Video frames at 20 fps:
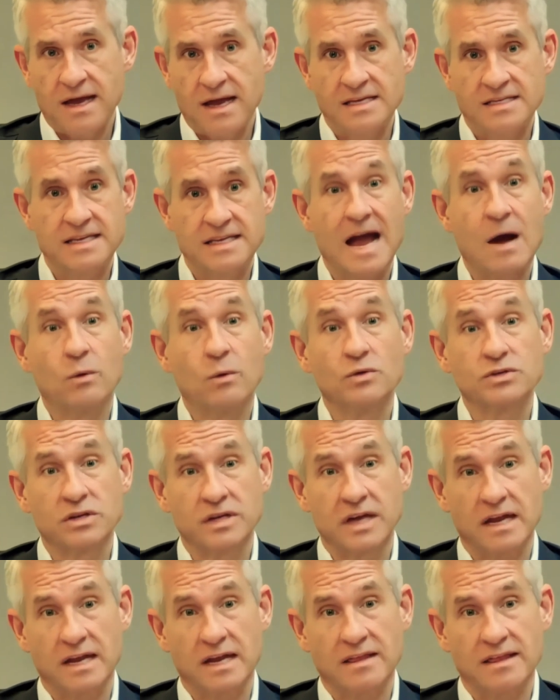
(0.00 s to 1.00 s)
is now also
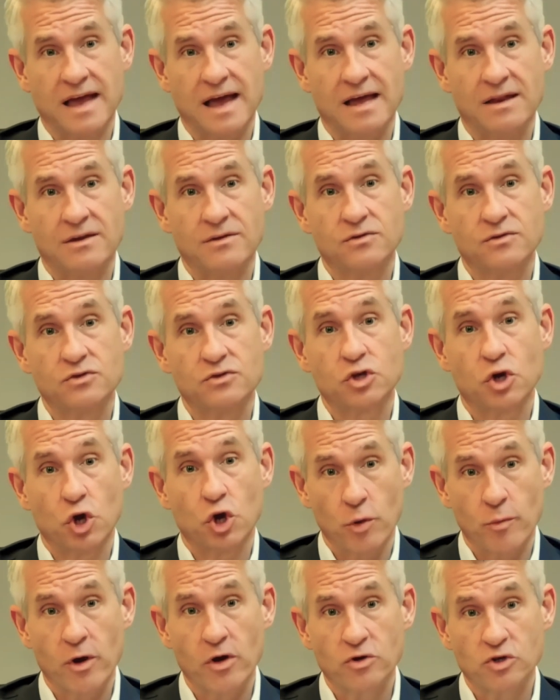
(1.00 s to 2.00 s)
getting that
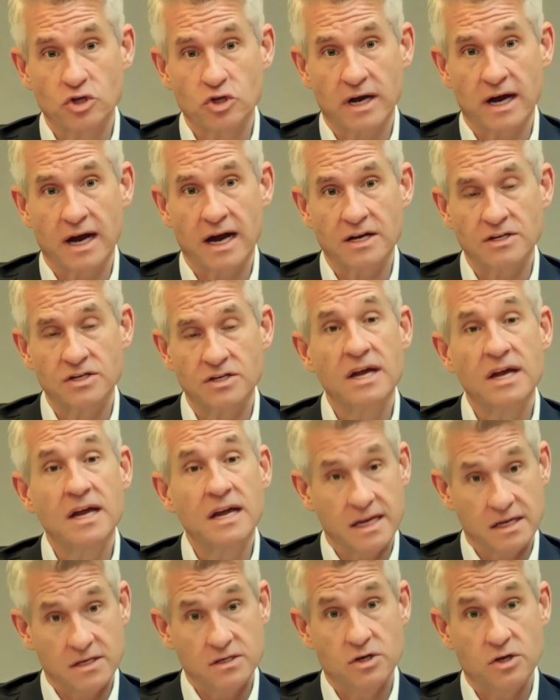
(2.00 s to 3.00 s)
turbocharge
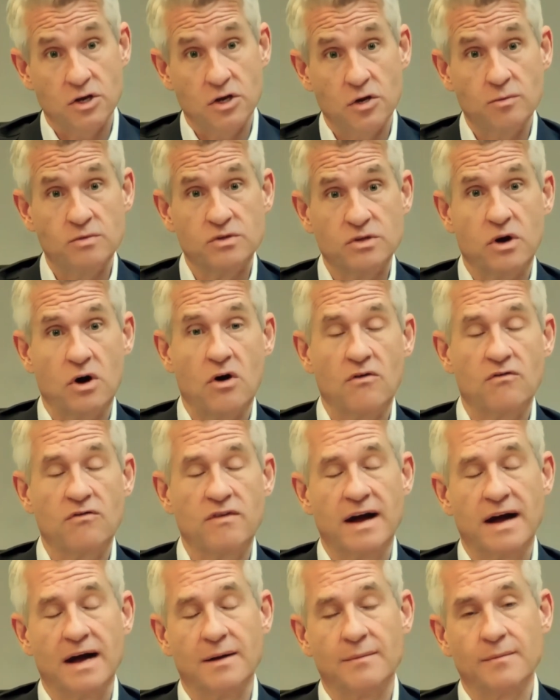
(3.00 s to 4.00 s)
in terms of
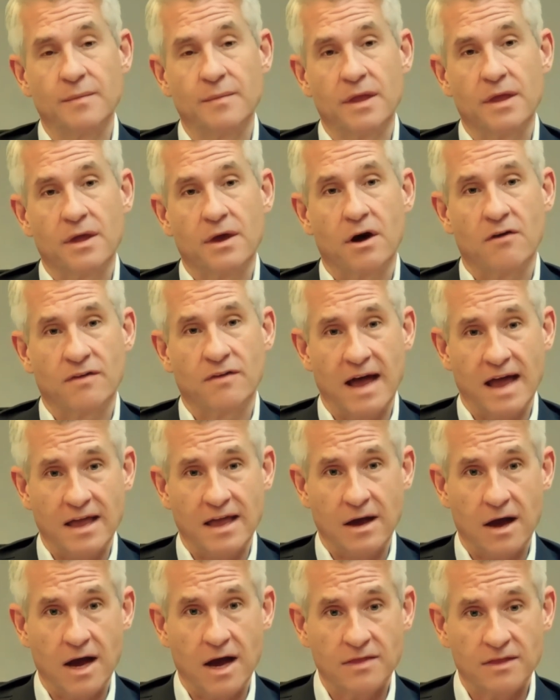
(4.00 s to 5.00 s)

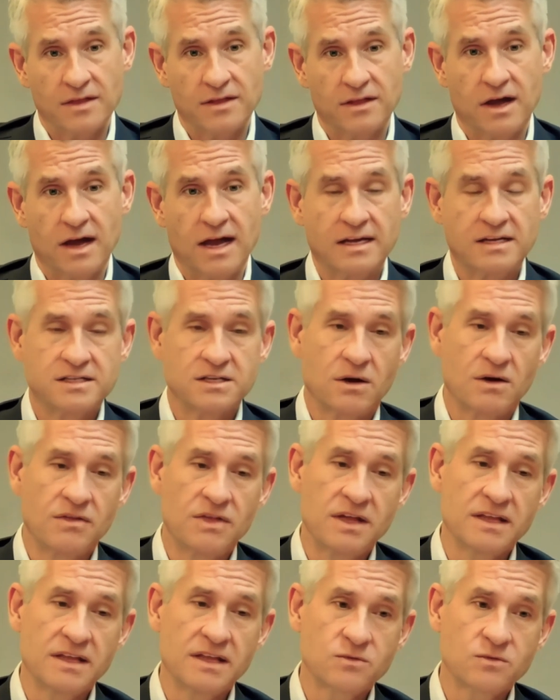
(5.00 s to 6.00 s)
AI and the like. So I
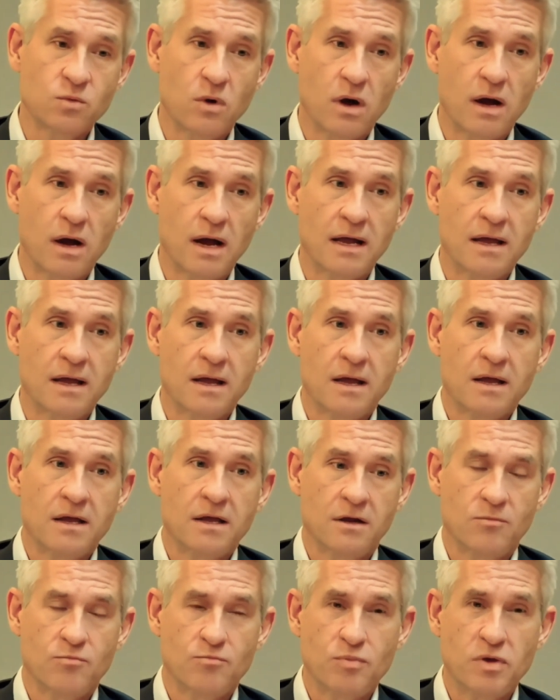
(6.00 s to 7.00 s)
think that's why
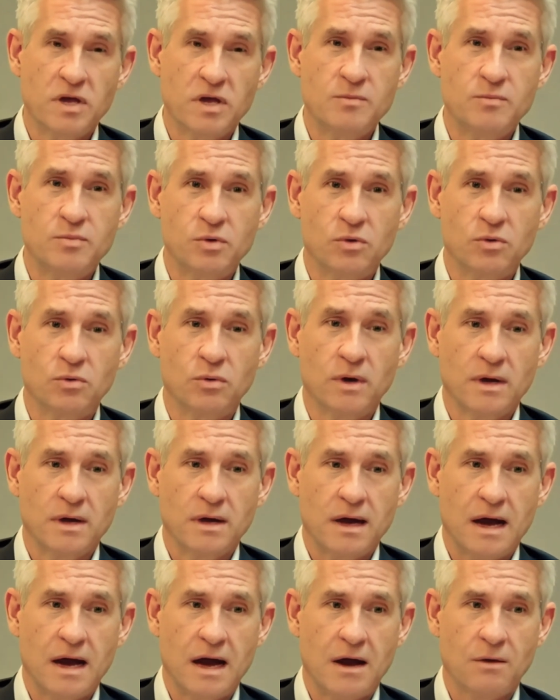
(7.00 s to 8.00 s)
people
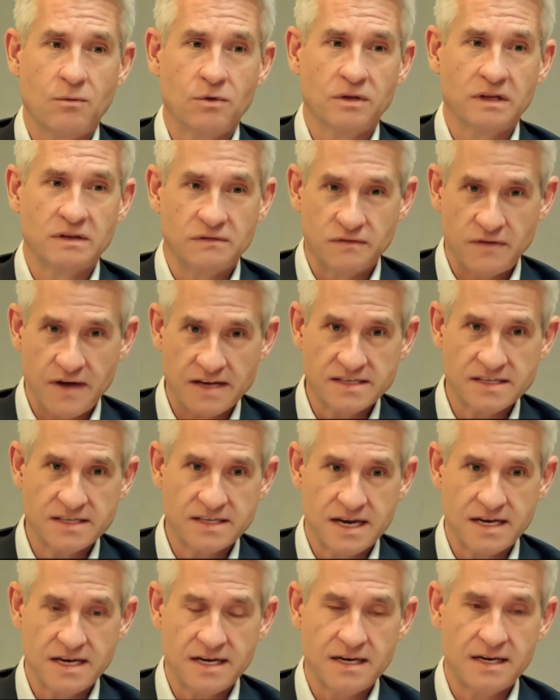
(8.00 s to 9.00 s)
are really
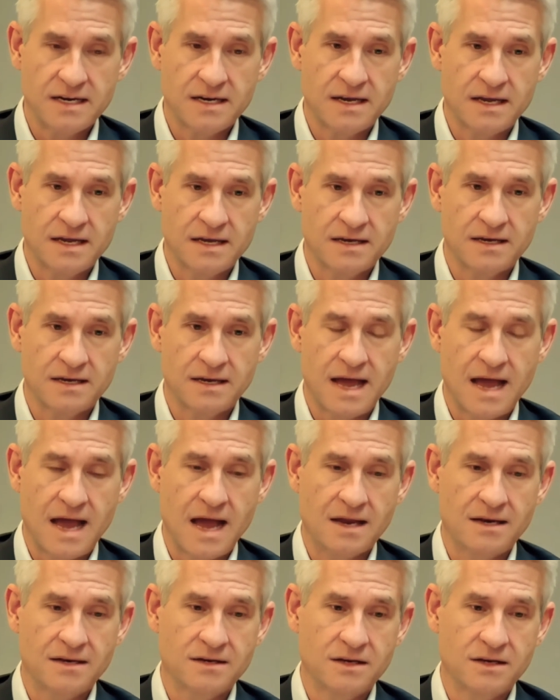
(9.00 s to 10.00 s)
fascinated in it.
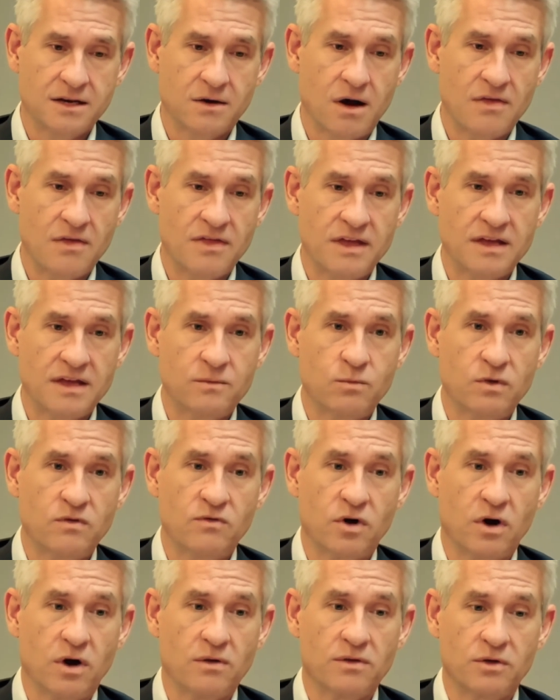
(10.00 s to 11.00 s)
And I think
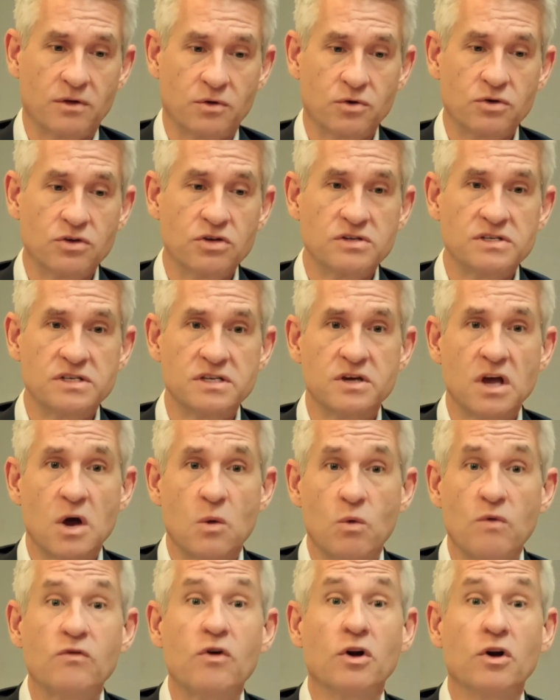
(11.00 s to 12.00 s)
the good news is
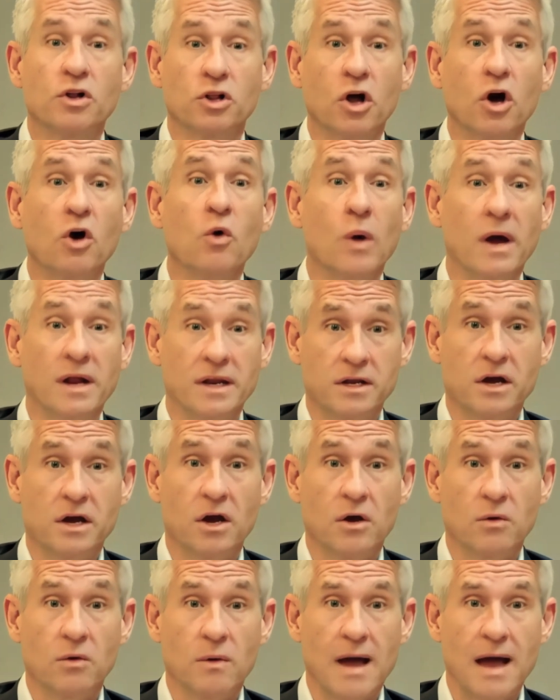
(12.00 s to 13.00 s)
we've got a long way to
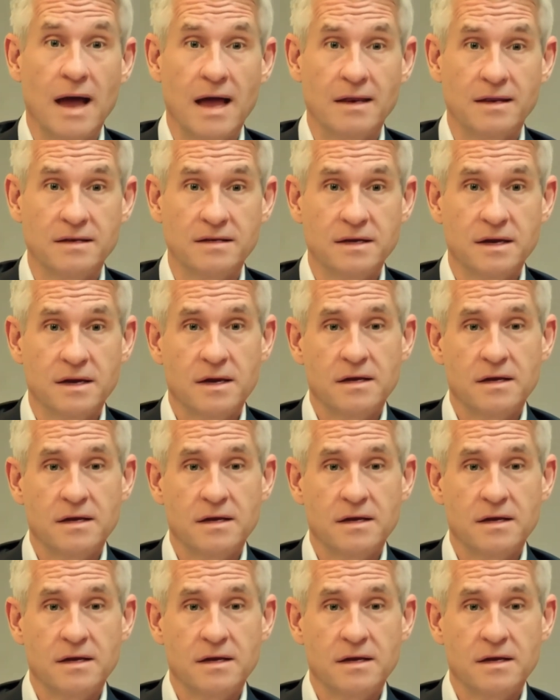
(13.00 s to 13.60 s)
go. And